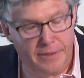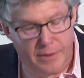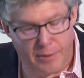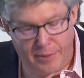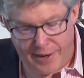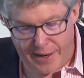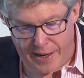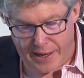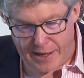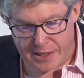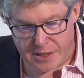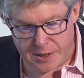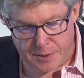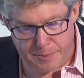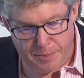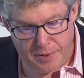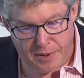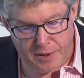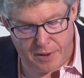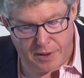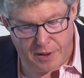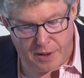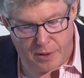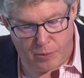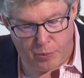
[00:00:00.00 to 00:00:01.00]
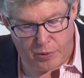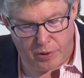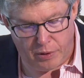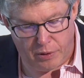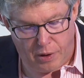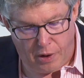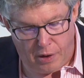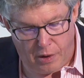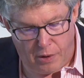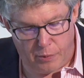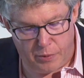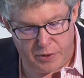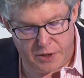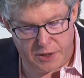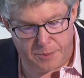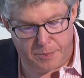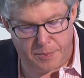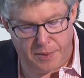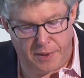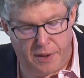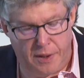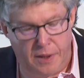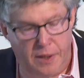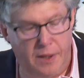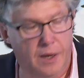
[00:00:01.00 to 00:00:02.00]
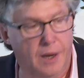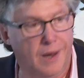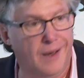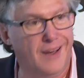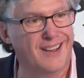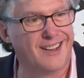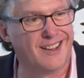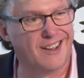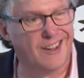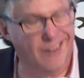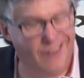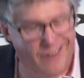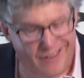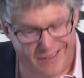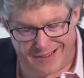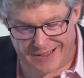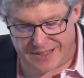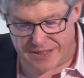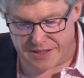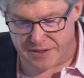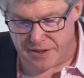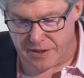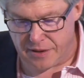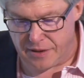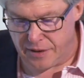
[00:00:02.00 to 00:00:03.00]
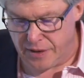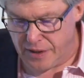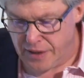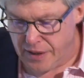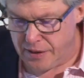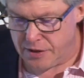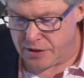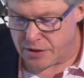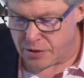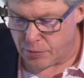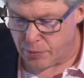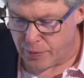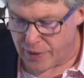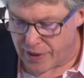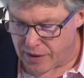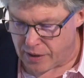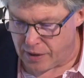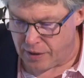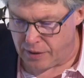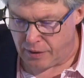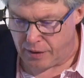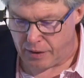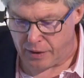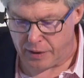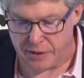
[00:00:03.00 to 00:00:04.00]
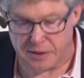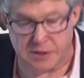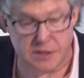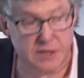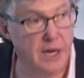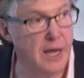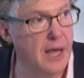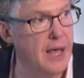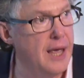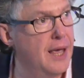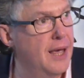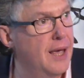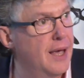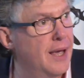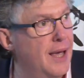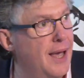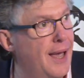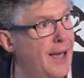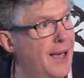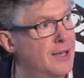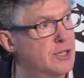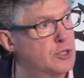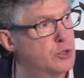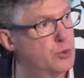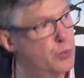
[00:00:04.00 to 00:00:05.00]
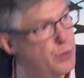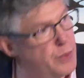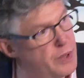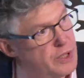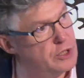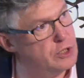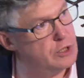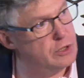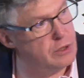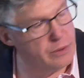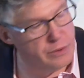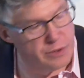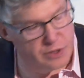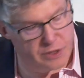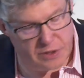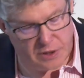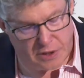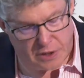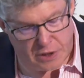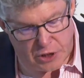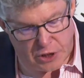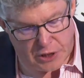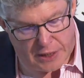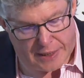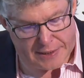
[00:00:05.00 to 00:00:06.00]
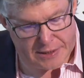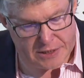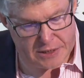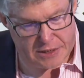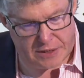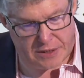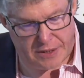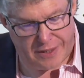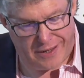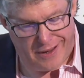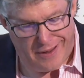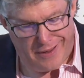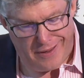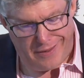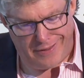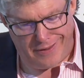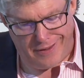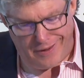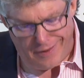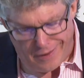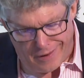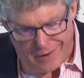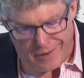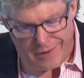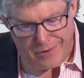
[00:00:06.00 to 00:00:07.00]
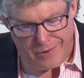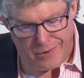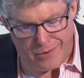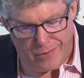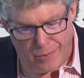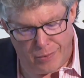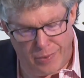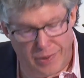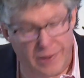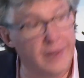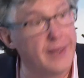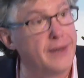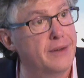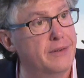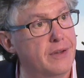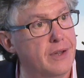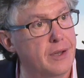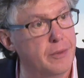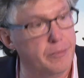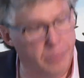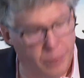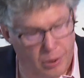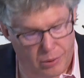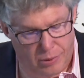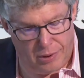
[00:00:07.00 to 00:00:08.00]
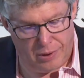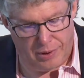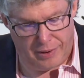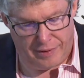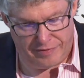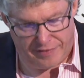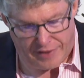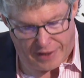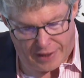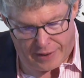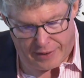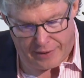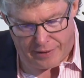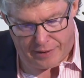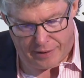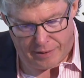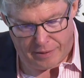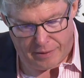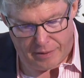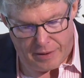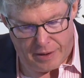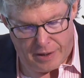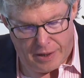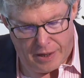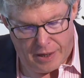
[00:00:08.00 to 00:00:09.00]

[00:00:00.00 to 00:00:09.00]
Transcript: there has been and will always be a constant need to recognize, as Richler suggests, the unrelenting pull of Canada.